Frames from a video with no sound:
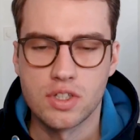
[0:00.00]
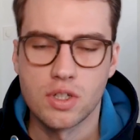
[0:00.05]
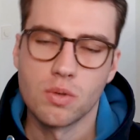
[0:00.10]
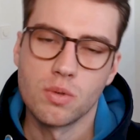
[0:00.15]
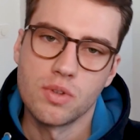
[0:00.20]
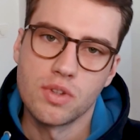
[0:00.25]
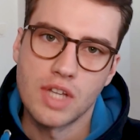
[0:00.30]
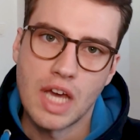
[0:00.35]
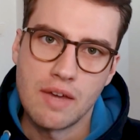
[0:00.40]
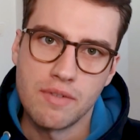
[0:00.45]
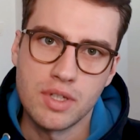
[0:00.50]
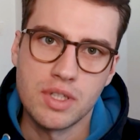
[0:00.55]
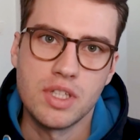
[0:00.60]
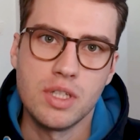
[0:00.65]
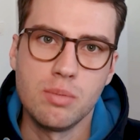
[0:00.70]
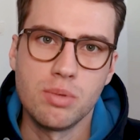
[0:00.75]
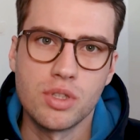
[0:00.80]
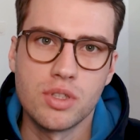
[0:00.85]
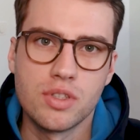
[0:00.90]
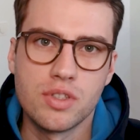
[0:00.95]
So diving
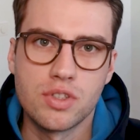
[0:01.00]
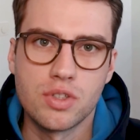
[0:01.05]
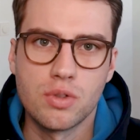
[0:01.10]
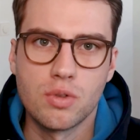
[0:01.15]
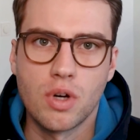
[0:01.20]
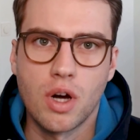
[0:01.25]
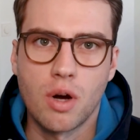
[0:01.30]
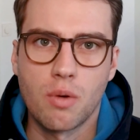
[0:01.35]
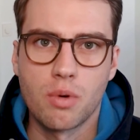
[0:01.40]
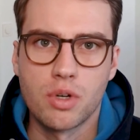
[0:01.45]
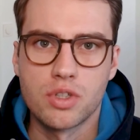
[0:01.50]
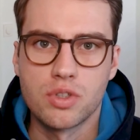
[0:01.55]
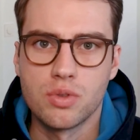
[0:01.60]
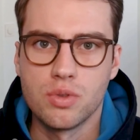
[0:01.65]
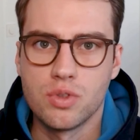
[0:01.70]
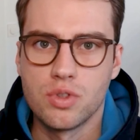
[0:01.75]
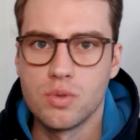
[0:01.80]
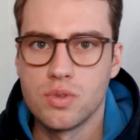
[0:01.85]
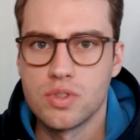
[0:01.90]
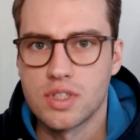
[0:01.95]
deeper into our two
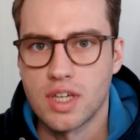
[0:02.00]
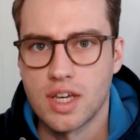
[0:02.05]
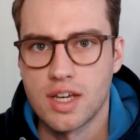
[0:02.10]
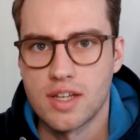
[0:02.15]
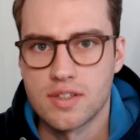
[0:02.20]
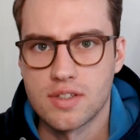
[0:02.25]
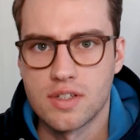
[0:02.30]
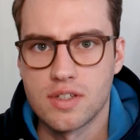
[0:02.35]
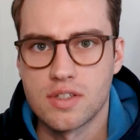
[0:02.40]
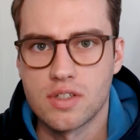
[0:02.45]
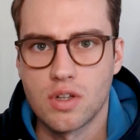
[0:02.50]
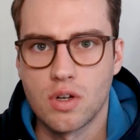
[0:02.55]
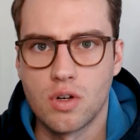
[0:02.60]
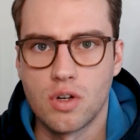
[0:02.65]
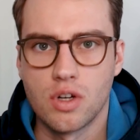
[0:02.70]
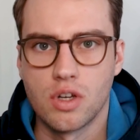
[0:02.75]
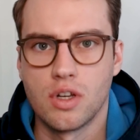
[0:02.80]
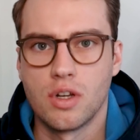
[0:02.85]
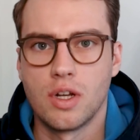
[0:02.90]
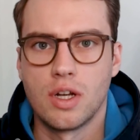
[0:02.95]
use cases
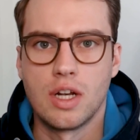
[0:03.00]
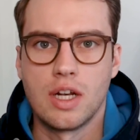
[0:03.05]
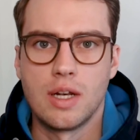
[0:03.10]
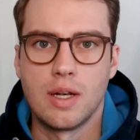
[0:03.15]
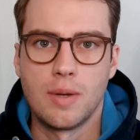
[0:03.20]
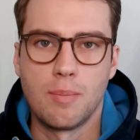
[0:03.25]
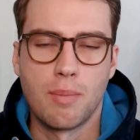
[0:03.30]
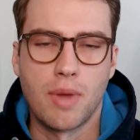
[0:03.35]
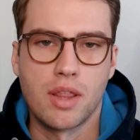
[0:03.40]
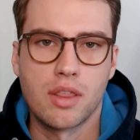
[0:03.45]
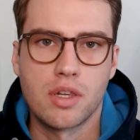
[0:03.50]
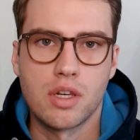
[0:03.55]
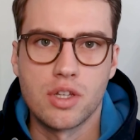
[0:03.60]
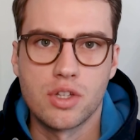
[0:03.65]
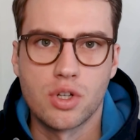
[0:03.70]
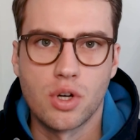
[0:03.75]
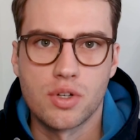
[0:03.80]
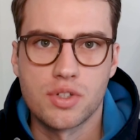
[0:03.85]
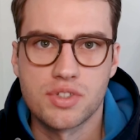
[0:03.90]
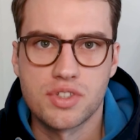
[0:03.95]
on monthly
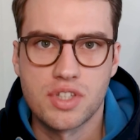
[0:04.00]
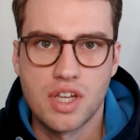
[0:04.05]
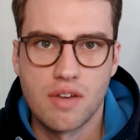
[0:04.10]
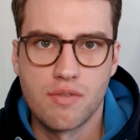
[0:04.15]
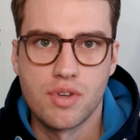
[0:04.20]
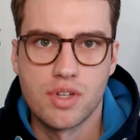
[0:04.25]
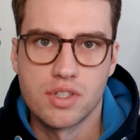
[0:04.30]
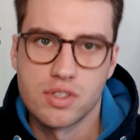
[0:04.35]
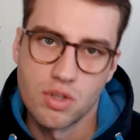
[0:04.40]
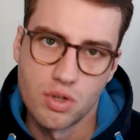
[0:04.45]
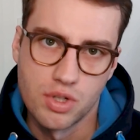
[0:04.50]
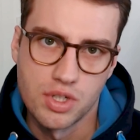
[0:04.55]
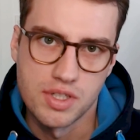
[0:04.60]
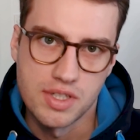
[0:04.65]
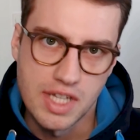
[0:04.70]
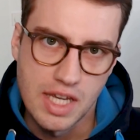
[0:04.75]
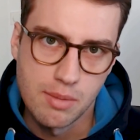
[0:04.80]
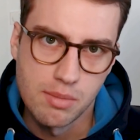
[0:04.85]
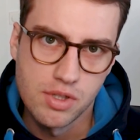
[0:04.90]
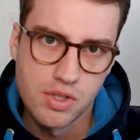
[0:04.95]
cost savings on
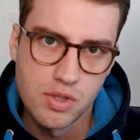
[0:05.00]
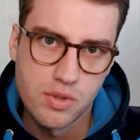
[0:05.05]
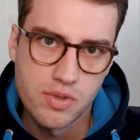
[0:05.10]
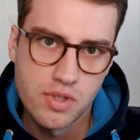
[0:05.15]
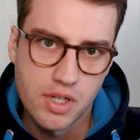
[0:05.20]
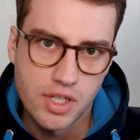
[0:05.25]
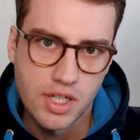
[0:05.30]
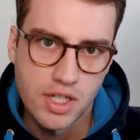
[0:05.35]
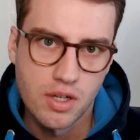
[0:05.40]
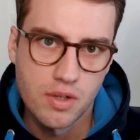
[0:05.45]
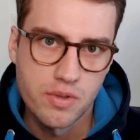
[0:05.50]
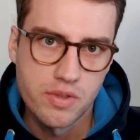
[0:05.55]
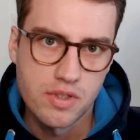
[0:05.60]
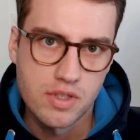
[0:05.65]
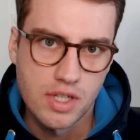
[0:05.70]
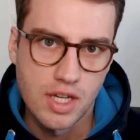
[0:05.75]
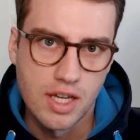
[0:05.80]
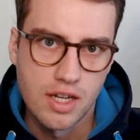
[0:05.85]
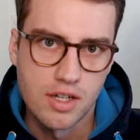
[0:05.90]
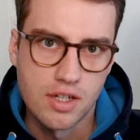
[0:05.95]
disabled user
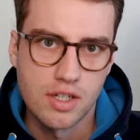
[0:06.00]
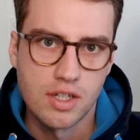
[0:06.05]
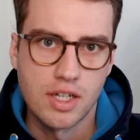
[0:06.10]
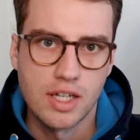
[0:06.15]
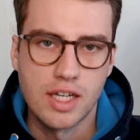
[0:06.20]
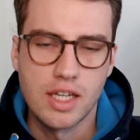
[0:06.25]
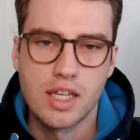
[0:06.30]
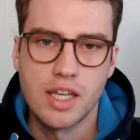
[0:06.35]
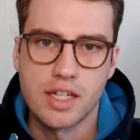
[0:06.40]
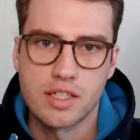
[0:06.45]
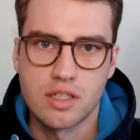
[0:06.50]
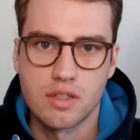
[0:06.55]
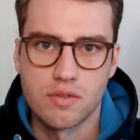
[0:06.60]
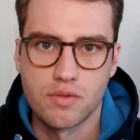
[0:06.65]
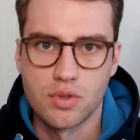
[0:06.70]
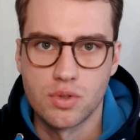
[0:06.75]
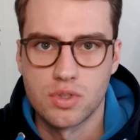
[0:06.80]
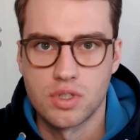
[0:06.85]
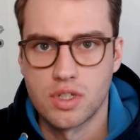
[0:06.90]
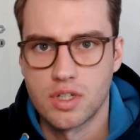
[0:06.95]
accounts and
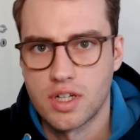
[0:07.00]
inactive user